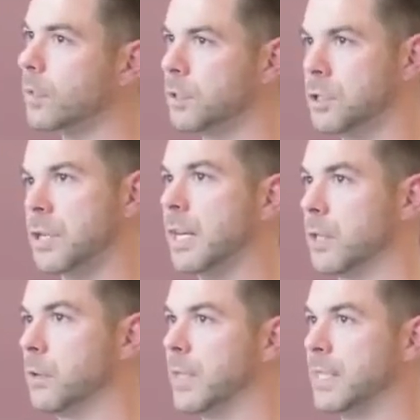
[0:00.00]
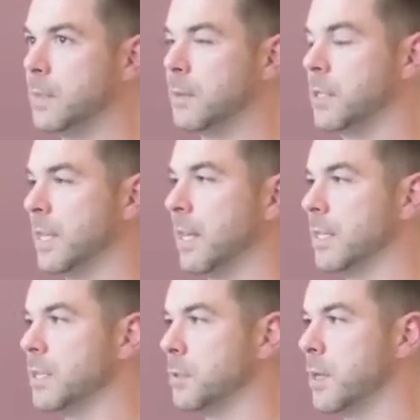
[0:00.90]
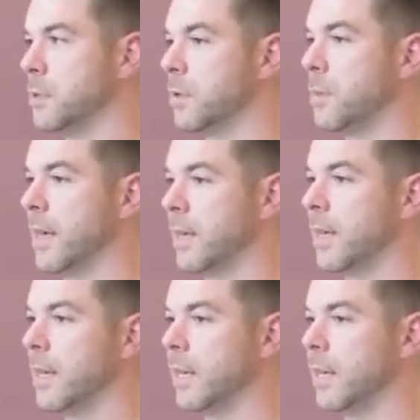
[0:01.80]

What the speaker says: just trying to utilize as much technology as possible to make